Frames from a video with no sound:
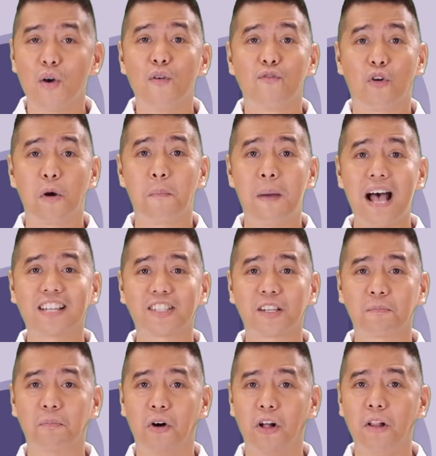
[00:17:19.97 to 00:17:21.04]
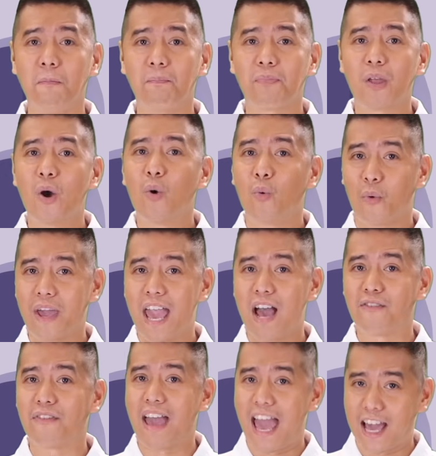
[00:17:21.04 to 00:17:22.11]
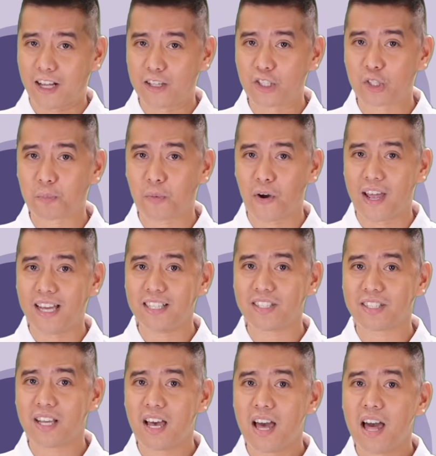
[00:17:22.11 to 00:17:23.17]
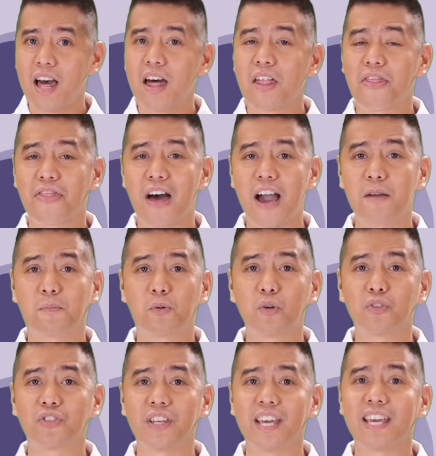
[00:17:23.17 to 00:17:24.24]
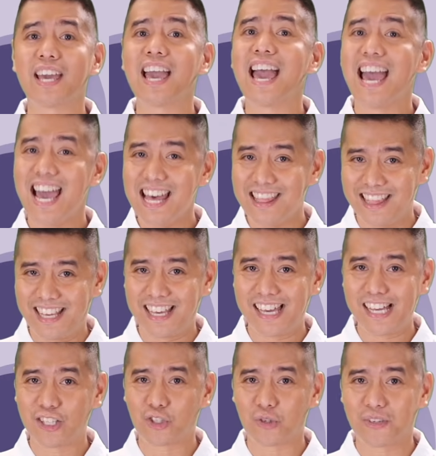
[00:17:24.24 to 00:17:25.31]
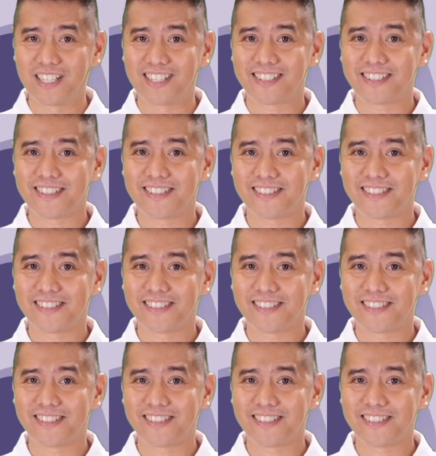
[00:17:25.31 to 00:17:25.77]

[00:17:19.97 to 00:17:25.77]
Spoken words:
For basketball, we have ankle sprains, thigh bruising, and knee injuries.